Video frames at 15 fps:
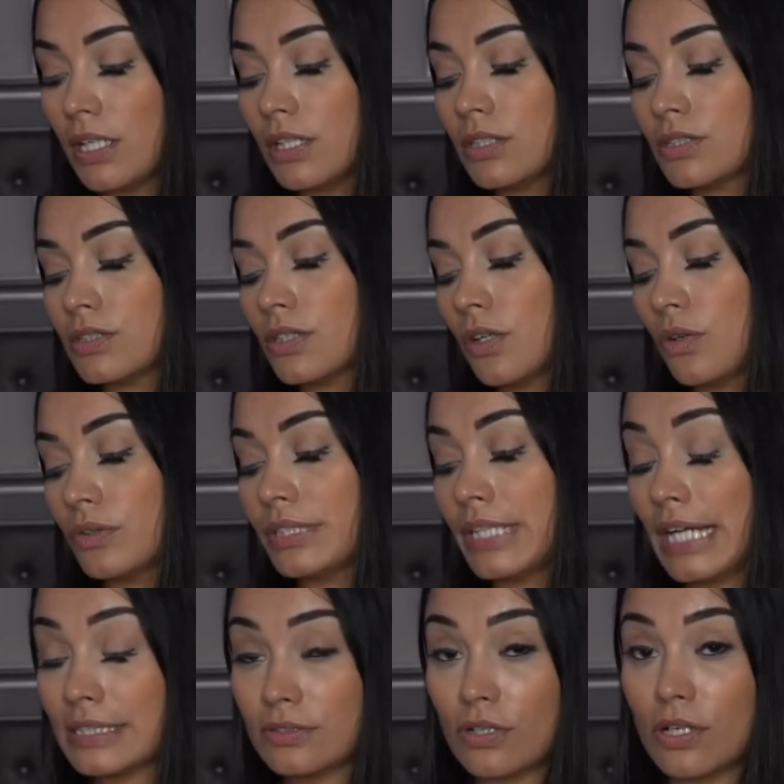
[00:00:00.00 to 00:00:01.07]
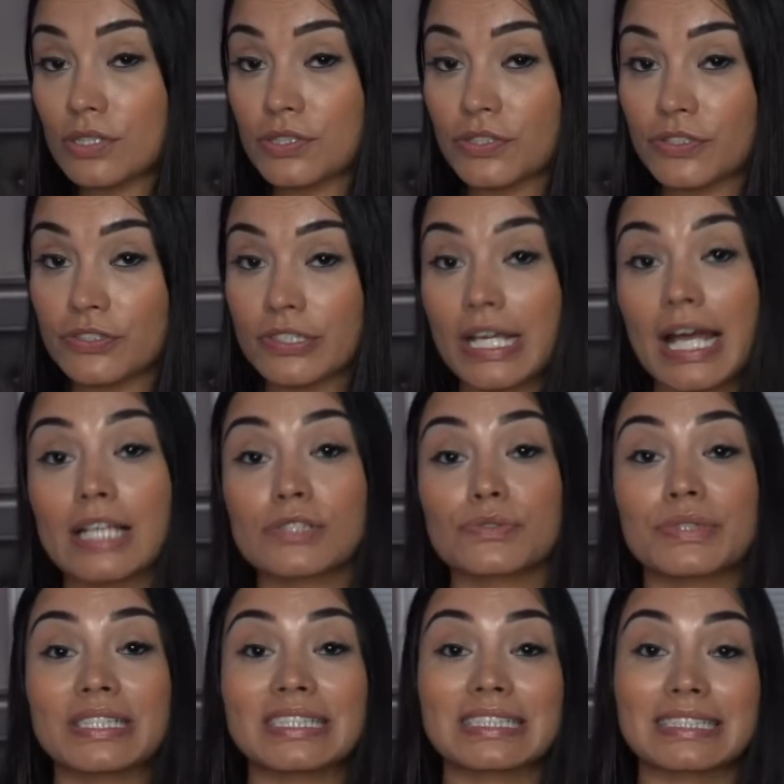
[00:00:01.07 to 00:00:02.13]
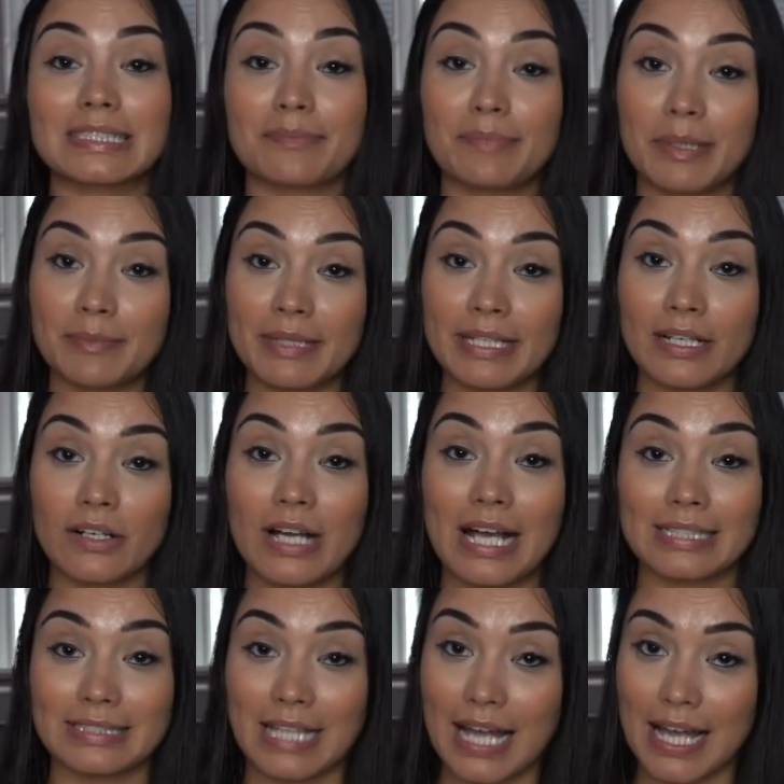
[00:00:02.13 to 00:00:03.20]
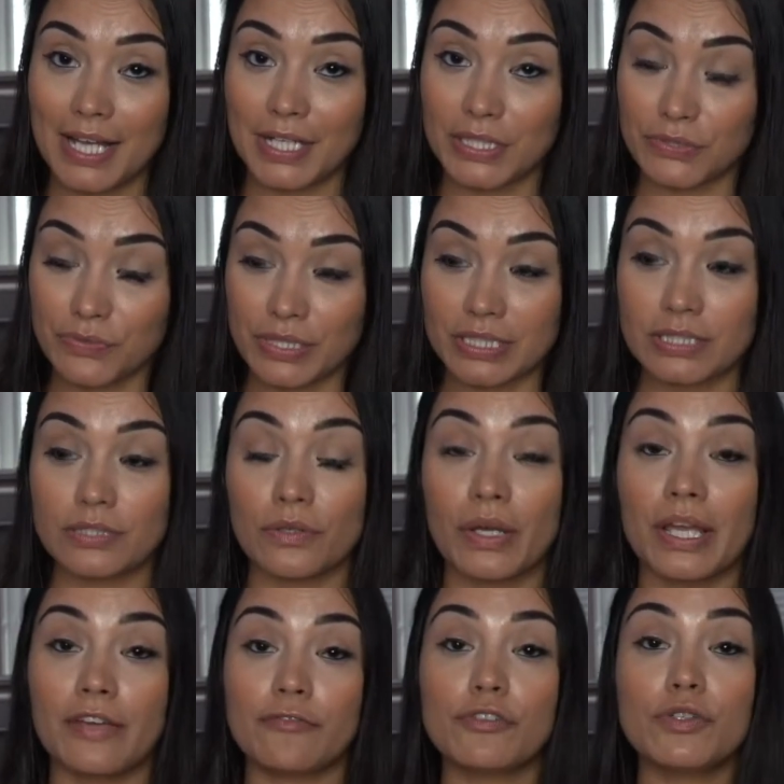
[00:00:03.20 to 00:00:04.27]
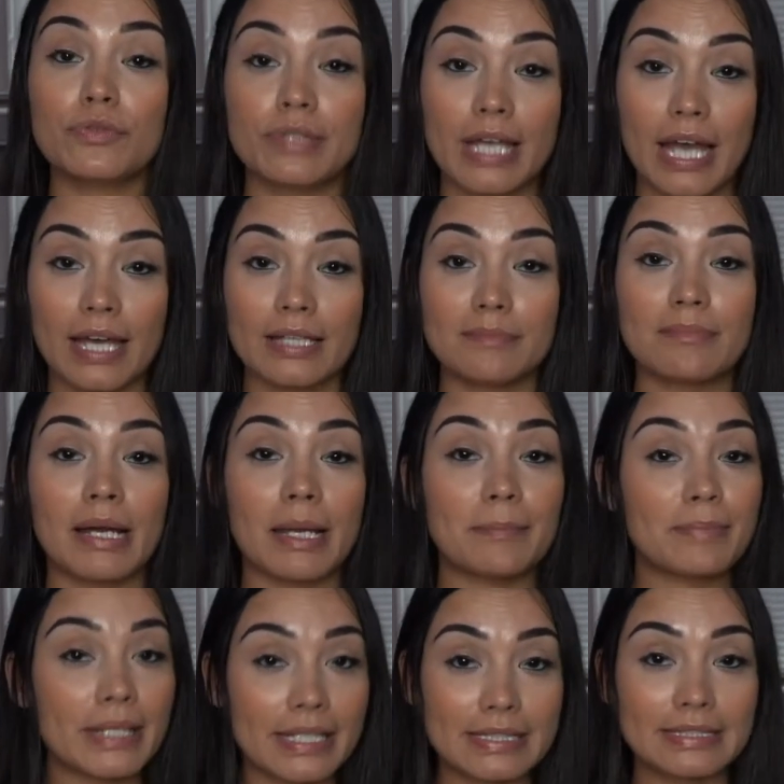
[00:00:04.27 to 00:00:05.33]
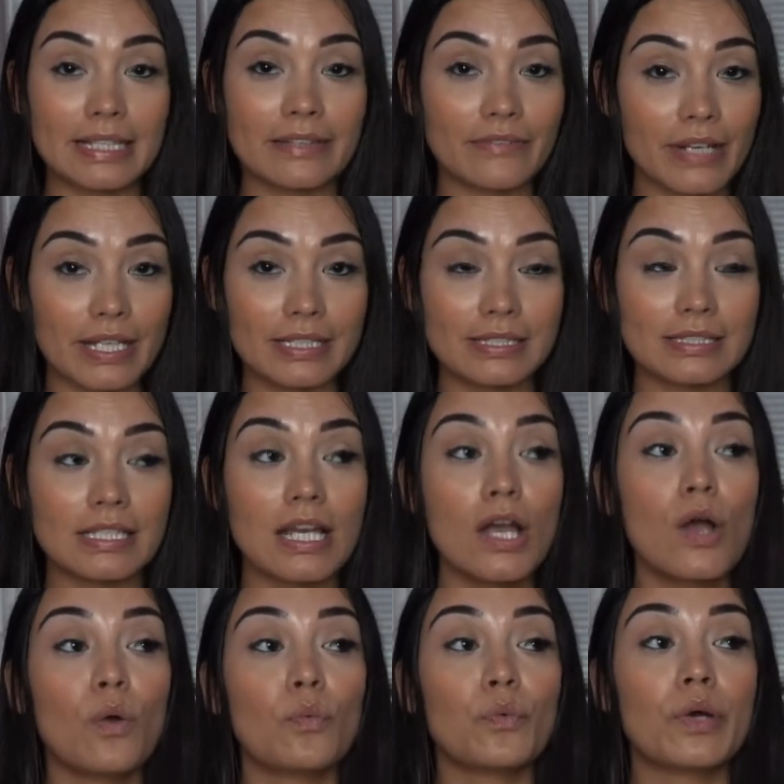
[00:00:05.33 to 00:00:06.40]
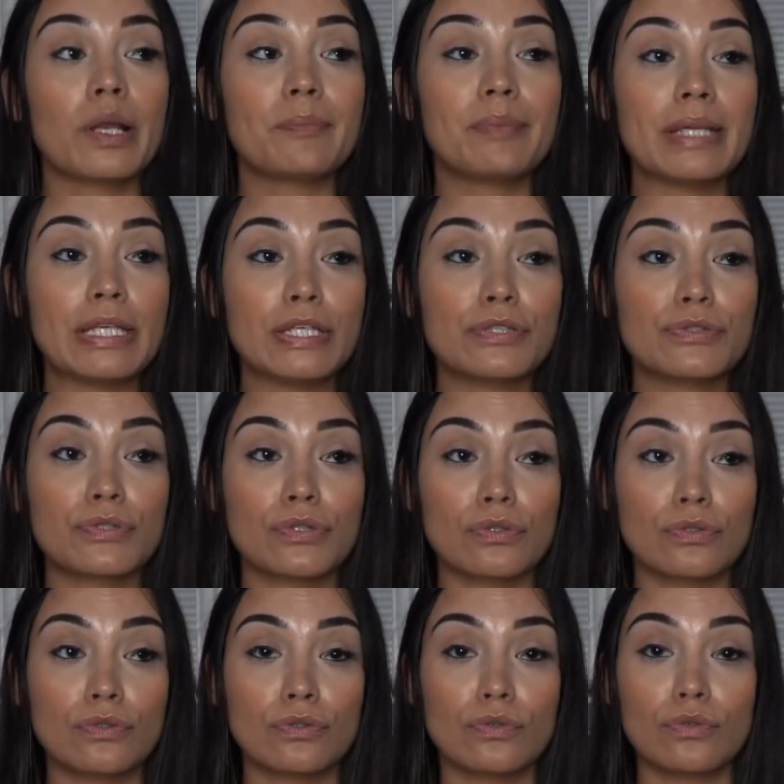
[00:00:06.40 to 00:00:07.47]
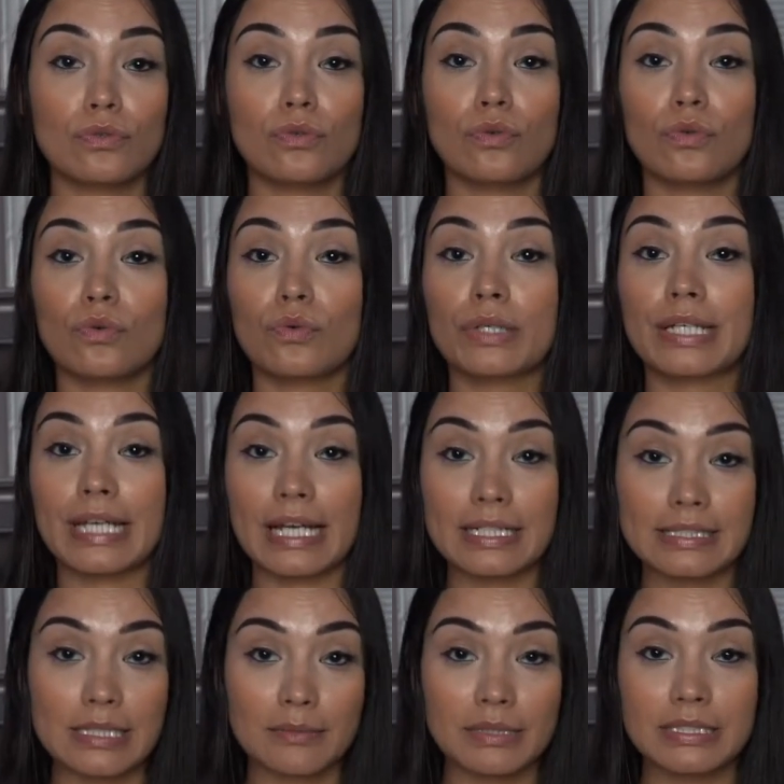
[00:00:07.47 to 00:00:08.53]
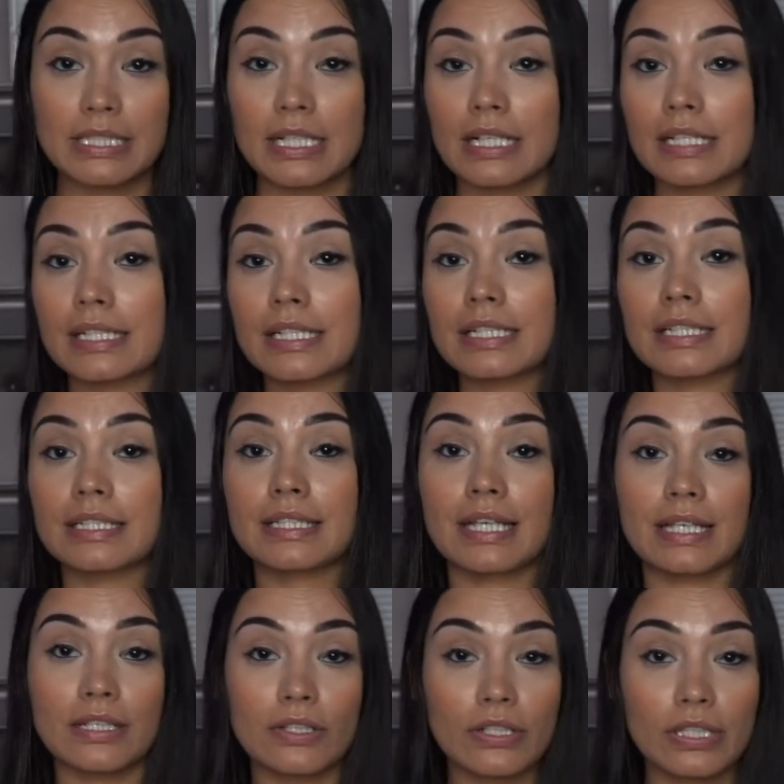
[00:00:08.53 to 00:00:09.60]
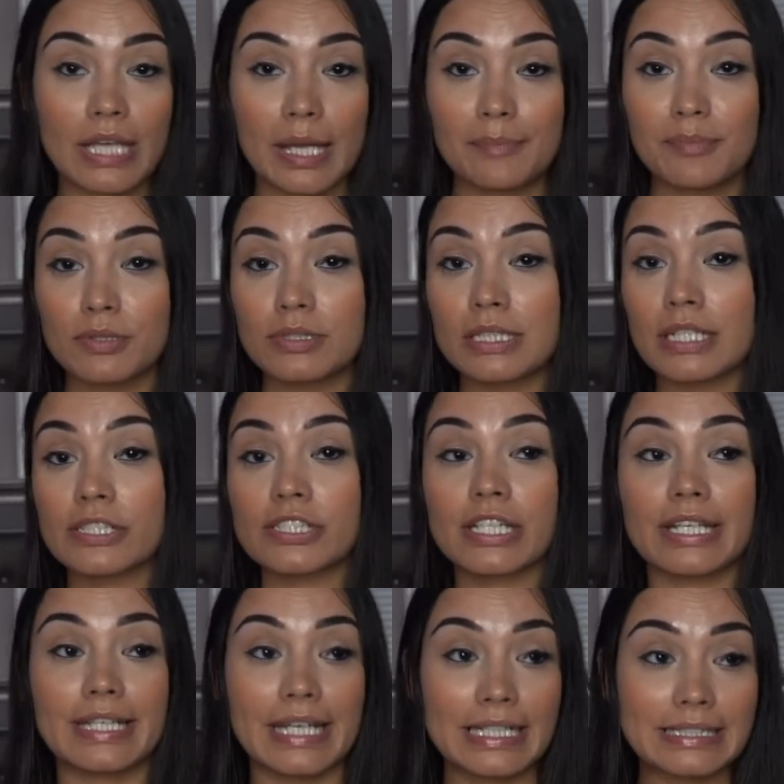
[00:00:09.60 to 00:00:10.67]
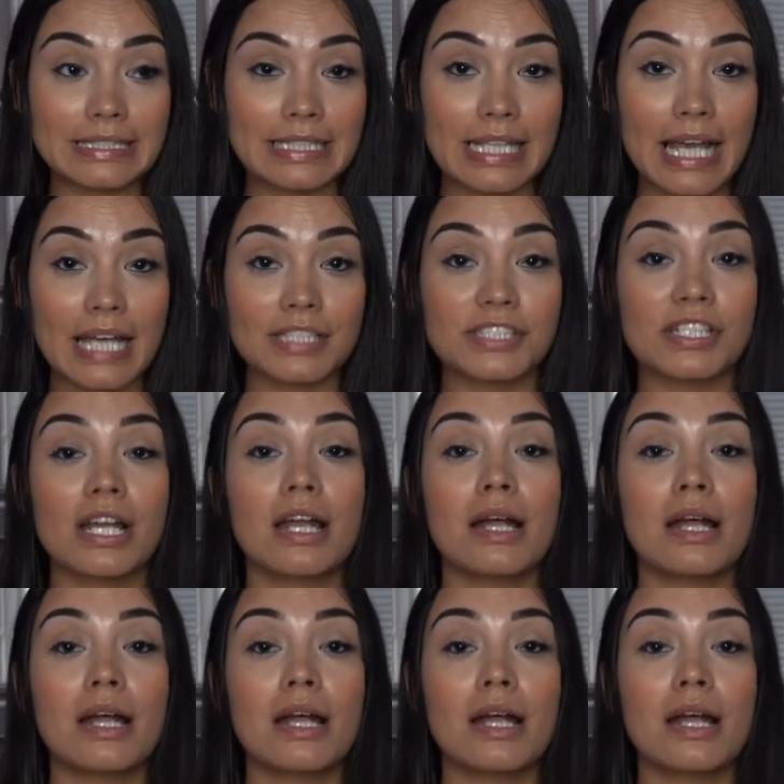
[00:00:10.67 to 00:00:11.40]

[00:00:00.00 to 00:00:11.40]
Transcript: So yes, all surgery has risks. BBL has the highest risk. So if you can, my biggest advice would be to get a tummy tuck, get your liposuction, get snatched,